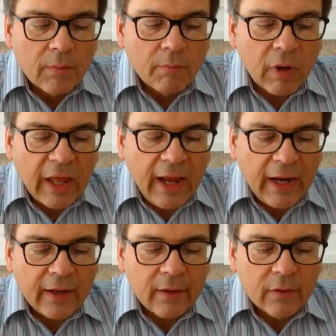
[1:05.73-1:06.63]

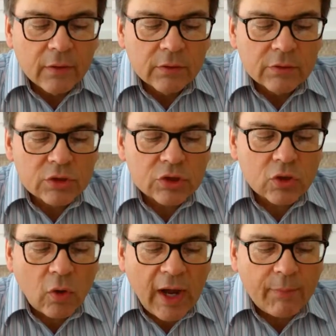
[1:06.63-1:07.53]
Black
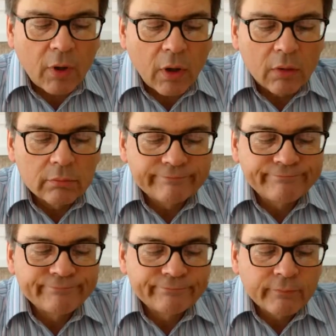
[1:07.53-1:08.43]
scrapper.
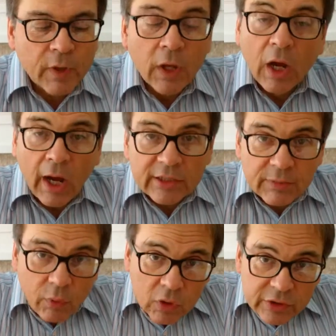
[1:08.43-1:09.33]
I
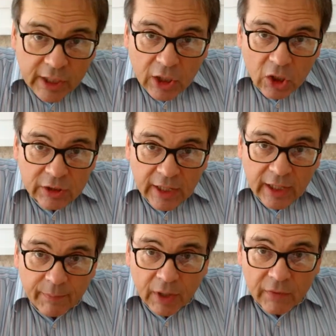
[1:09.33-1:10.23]
suppose I could look that
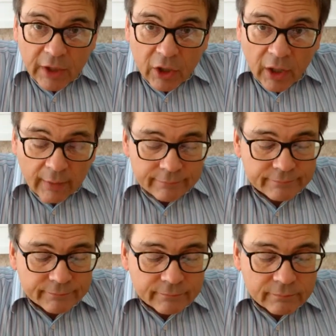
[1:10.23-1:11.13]
up on the internet.
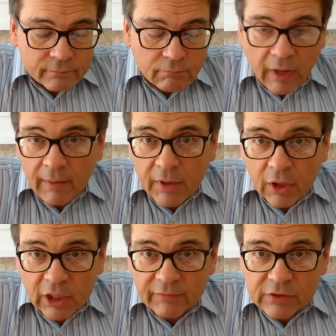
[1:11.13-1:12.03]
Maybe
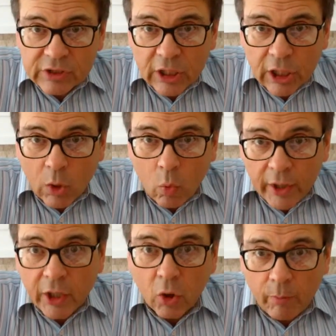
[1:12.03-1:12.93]
you'll even see a little
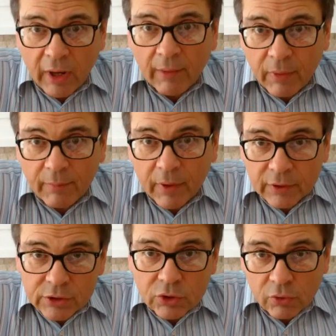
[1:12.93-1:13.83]
window pop up
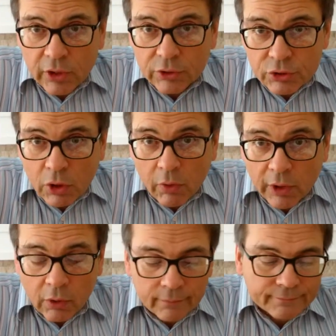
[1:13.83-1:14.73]
on the screen
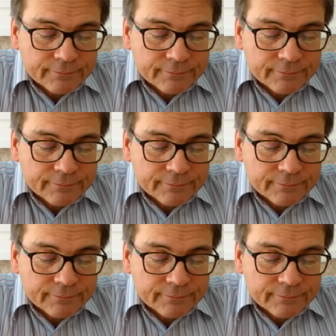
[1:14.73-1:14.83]
showing you.